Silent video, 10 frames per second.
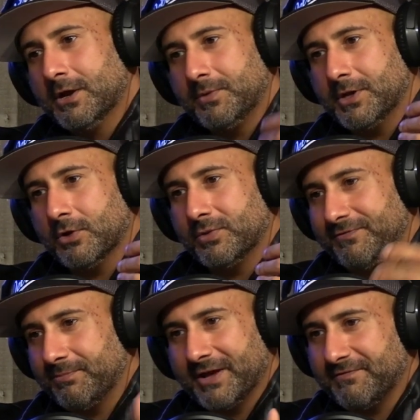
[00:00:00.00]
you know, we
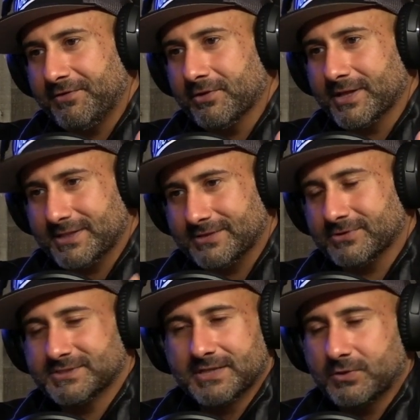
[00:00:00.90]
might feel like things
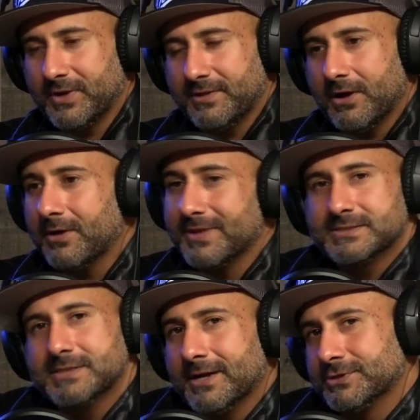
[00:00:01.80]
are set the way they are.
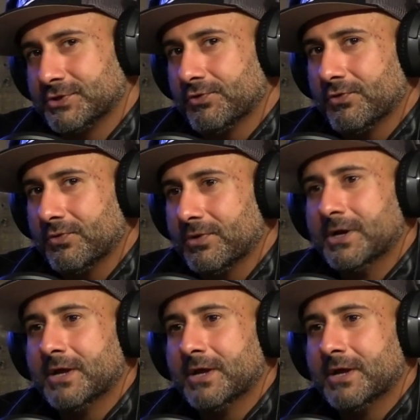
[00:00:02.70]
That's not true.